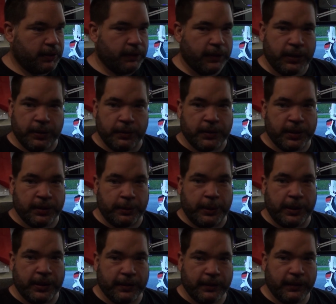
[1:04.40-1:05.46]
for you
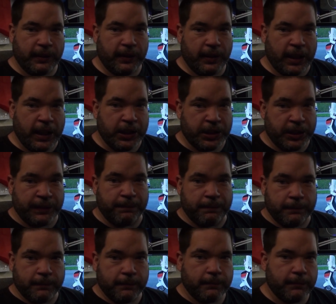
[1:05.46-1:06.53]
to uh, actually
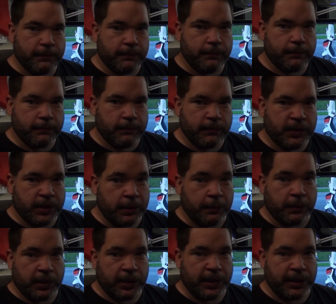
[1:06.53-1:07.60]
see
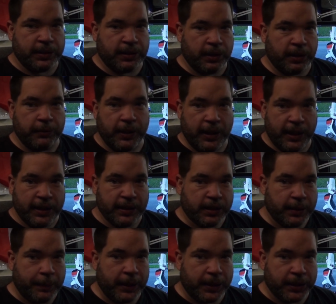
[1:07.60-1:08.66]
what it is. So
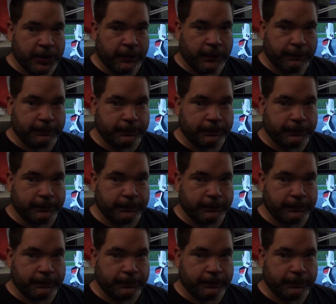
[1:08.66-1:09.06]
here's the picture.